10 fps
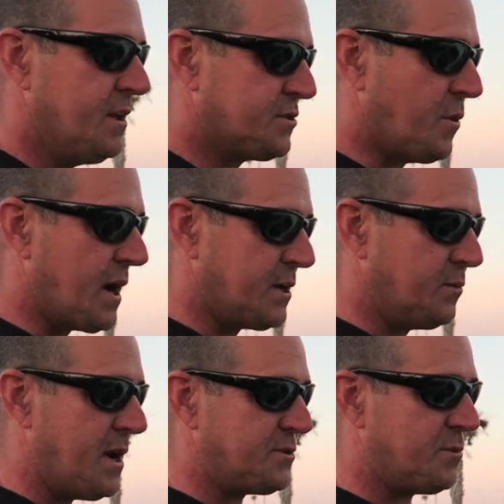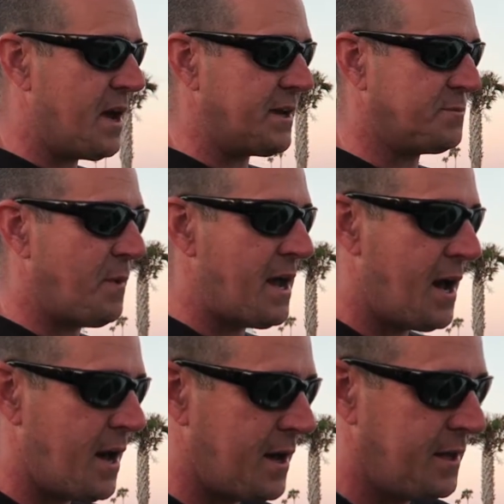so I can resurrect
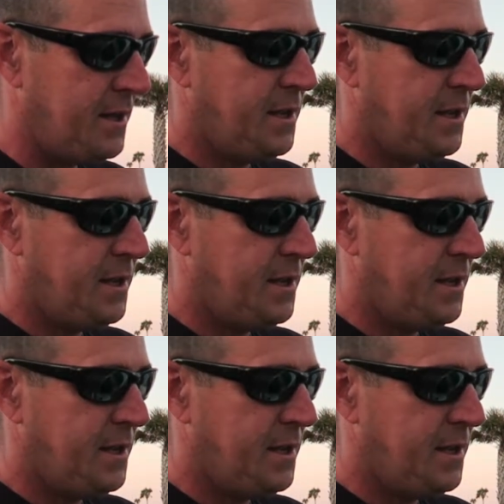my